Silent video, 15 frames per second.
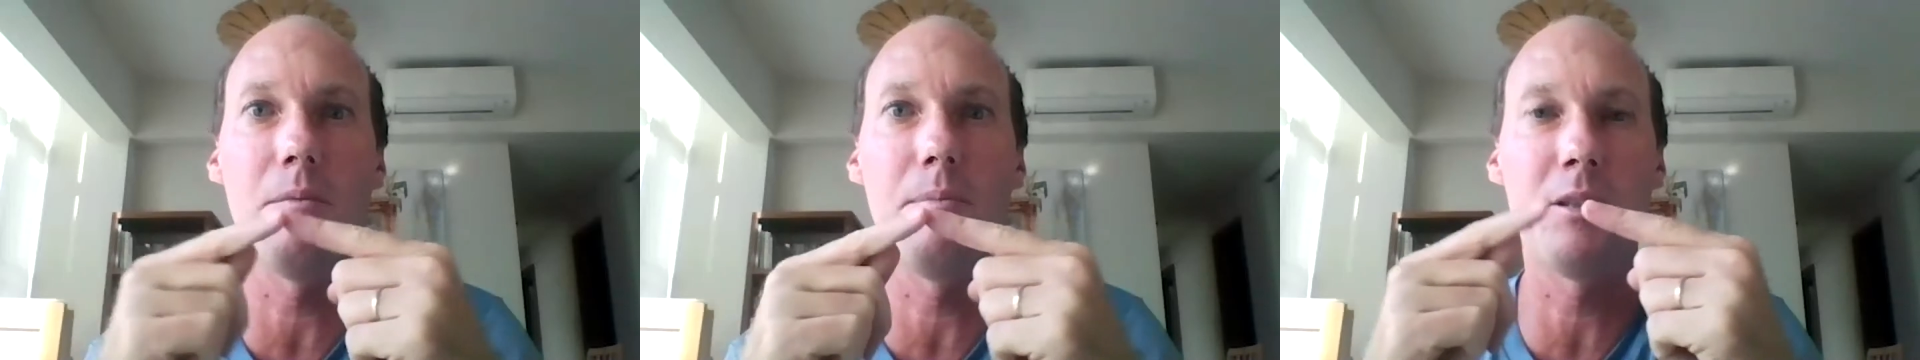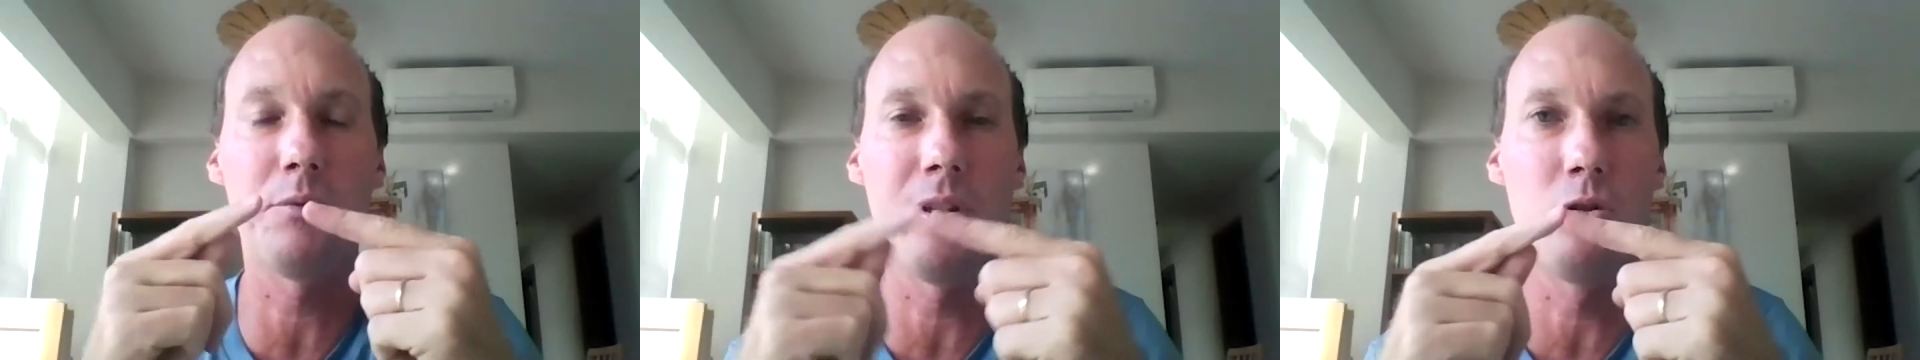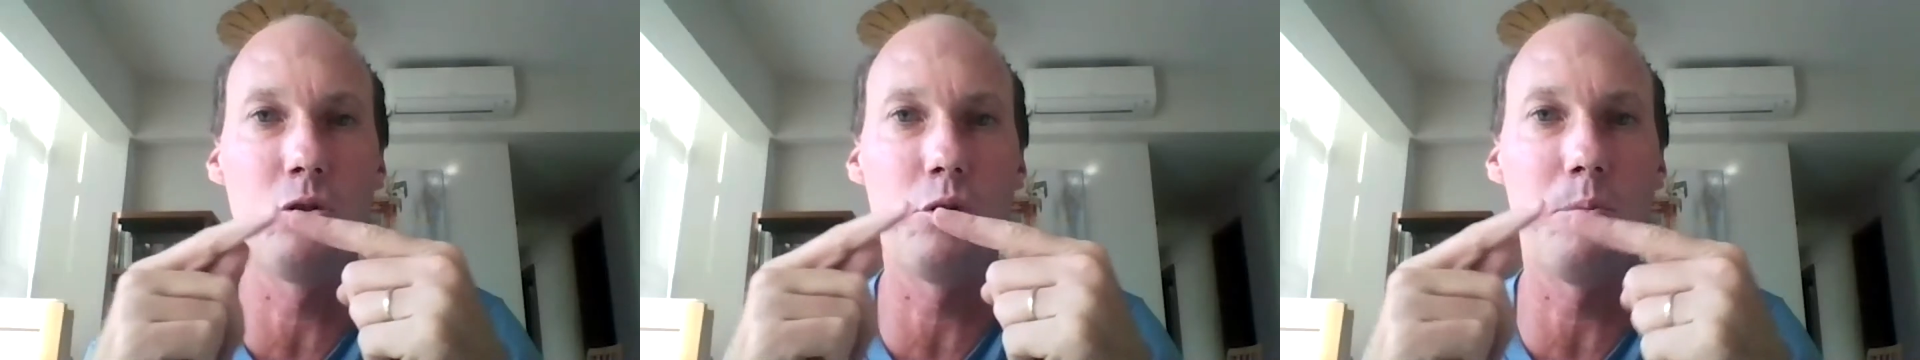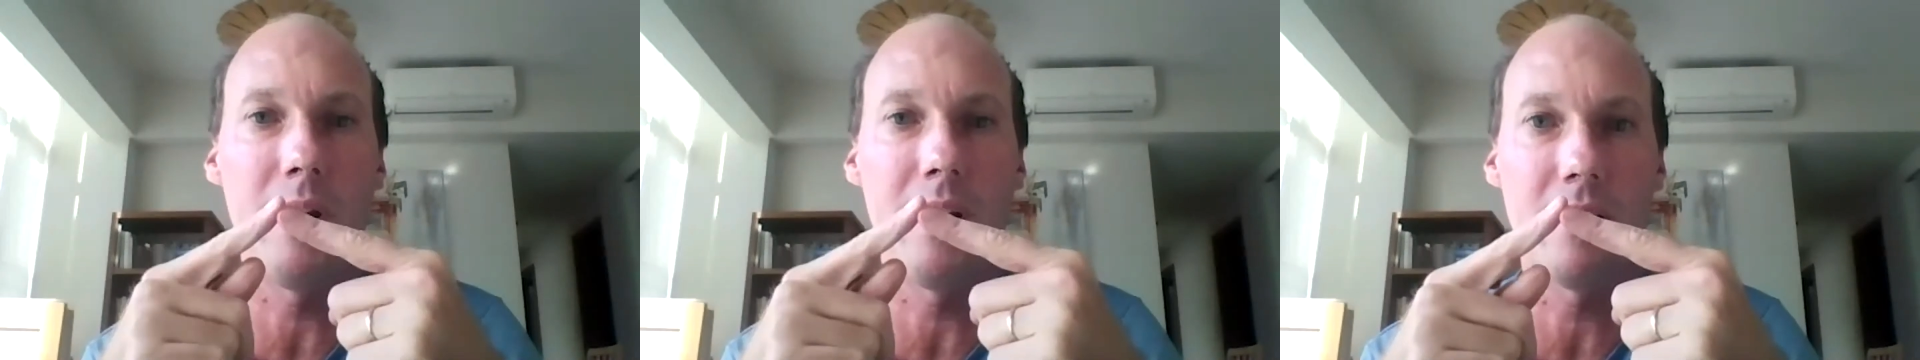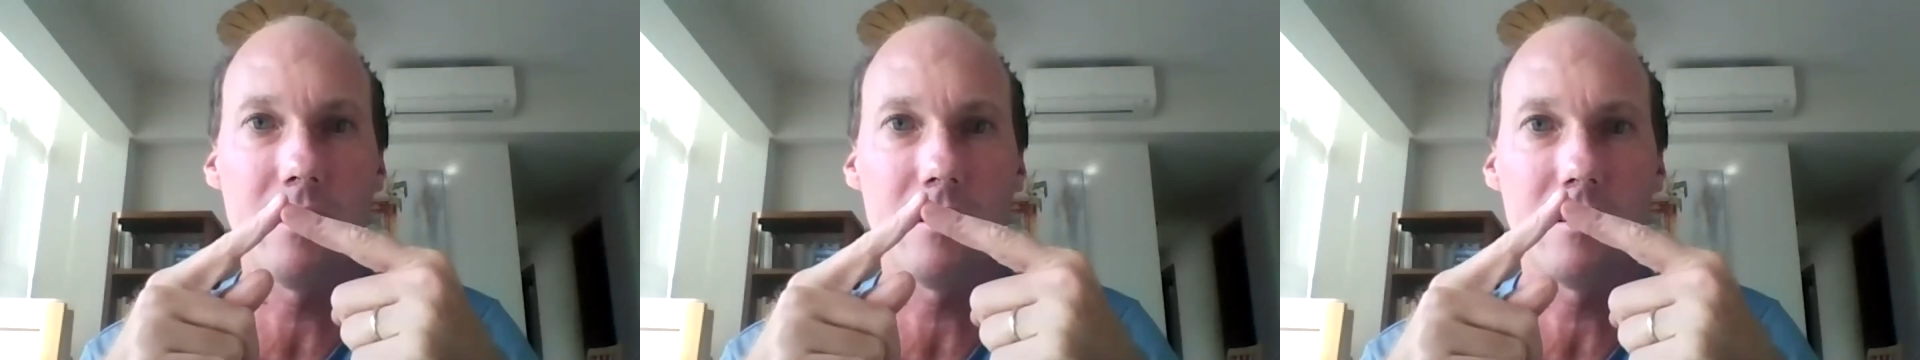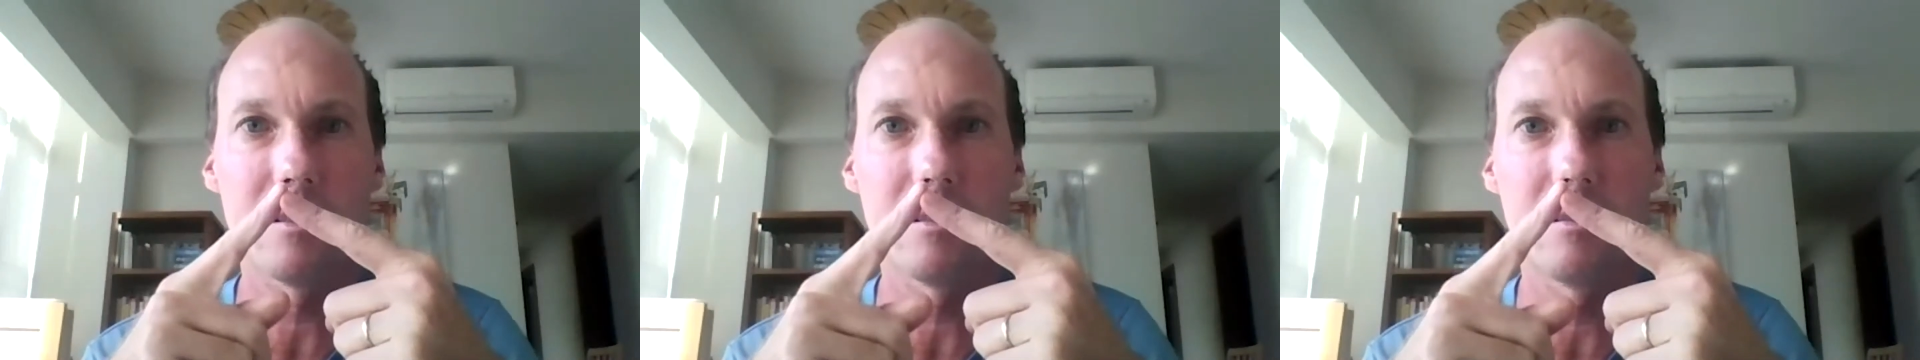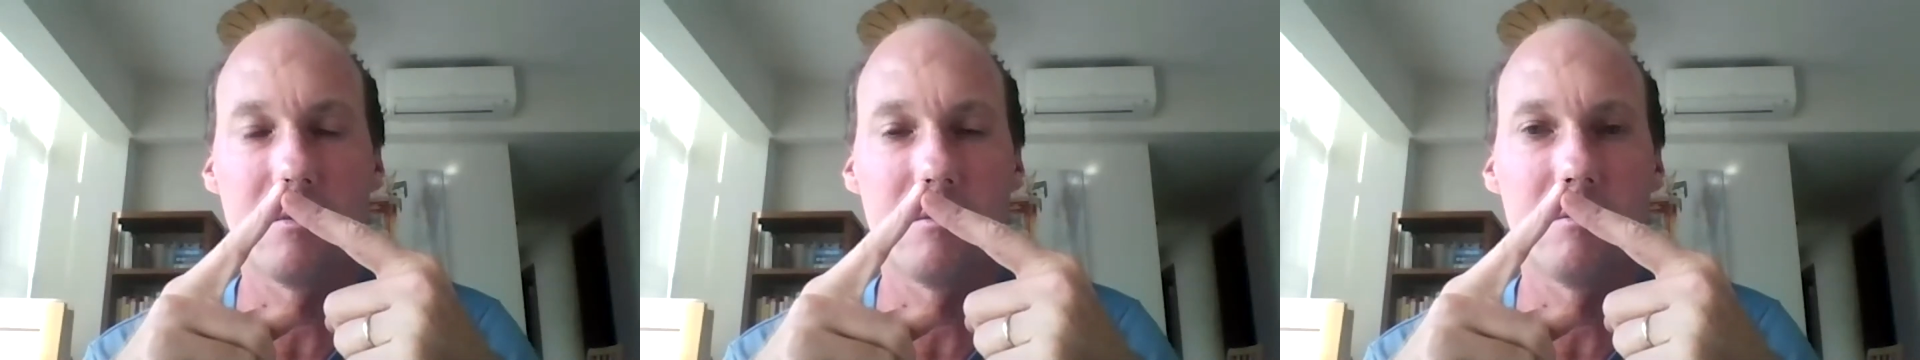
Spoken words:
between two players,